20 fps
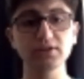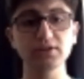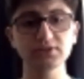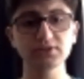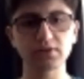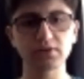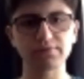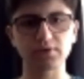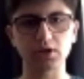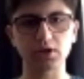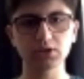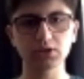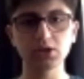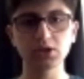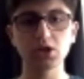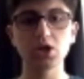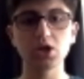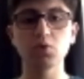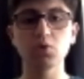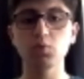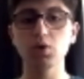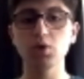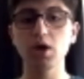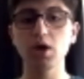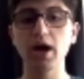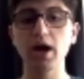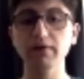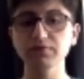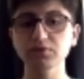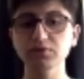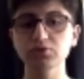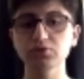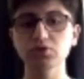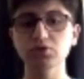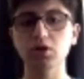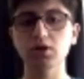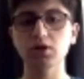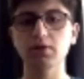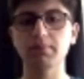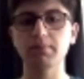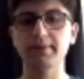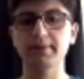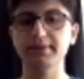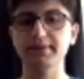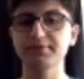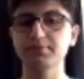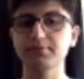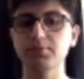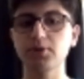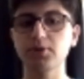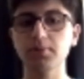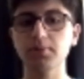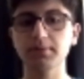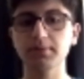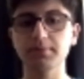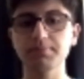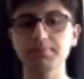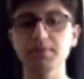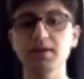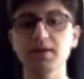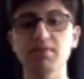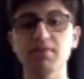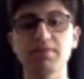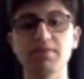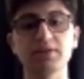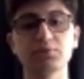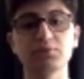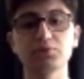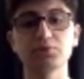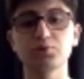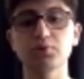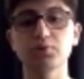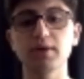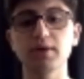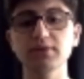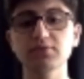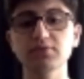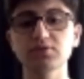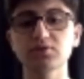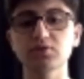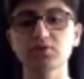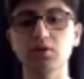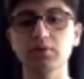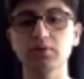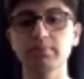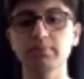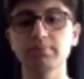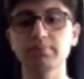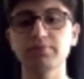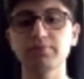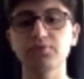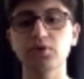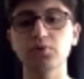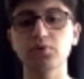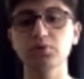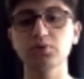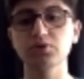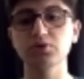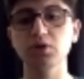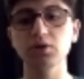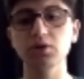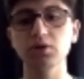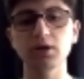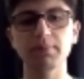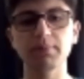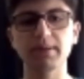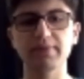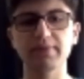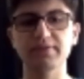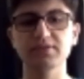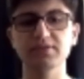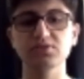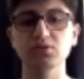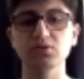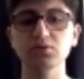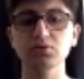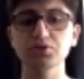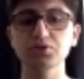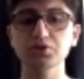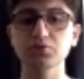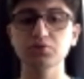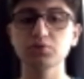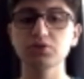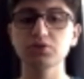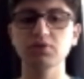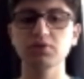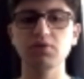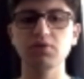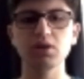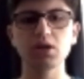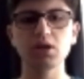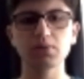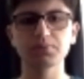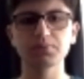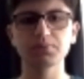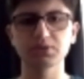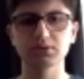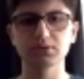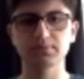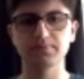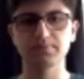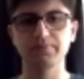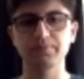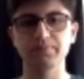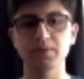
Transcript: First of all, we have to talk about the problem that we tried to solve before we talk about the solution we developed.